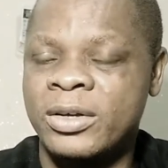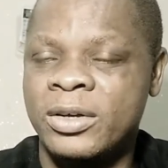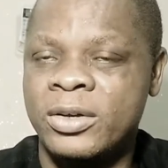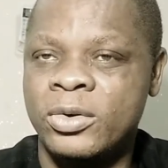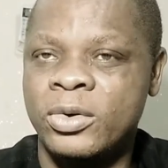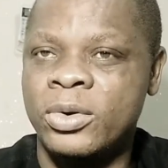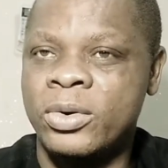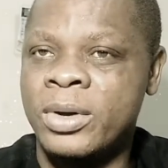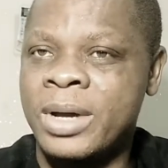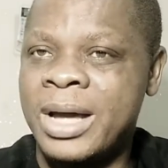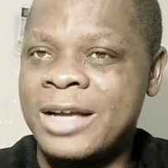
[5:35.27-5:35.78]

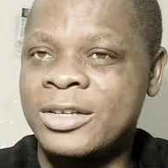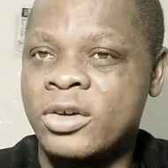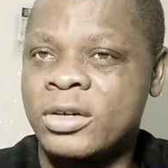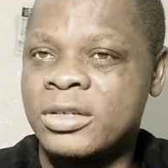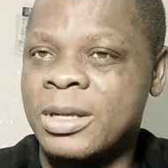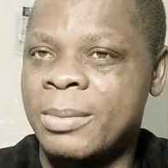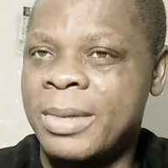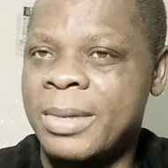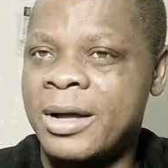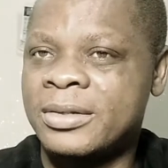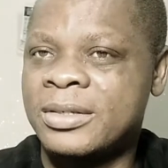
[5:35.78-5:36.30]
you know, I
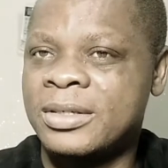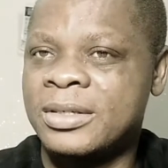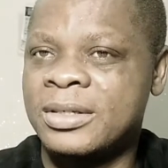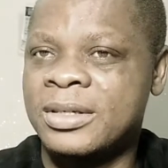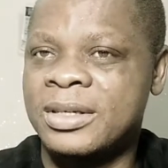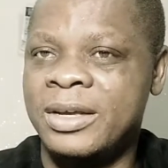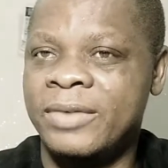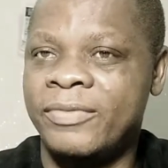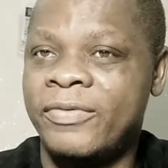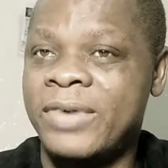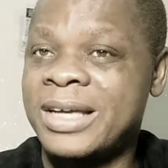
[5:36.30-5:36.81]
talked about
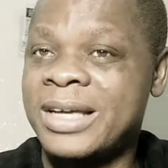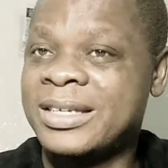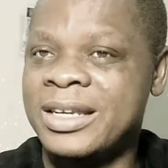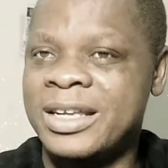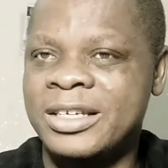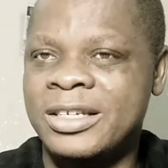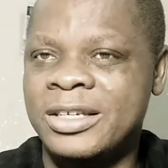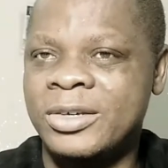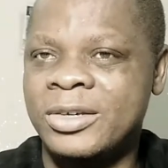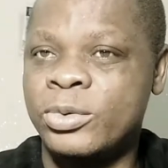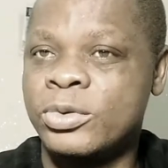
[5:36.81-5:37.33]
the first
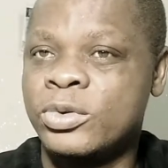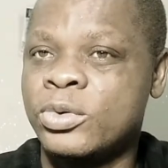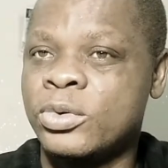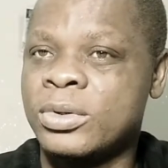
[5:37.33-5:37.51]
lady who